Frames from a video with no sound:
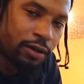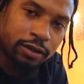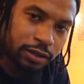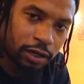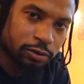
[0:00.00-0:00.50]

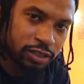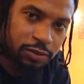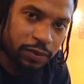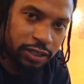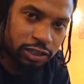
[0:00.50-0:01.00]
you know,
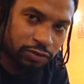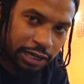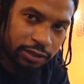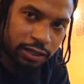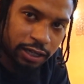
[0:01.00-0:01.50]
just being
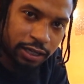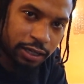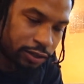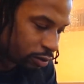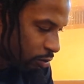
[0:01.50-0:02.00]
surrounded again
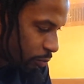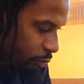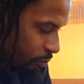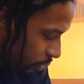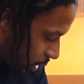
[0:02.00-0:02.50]
in their own
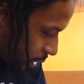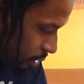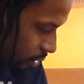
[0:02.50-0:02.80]
poop, okay?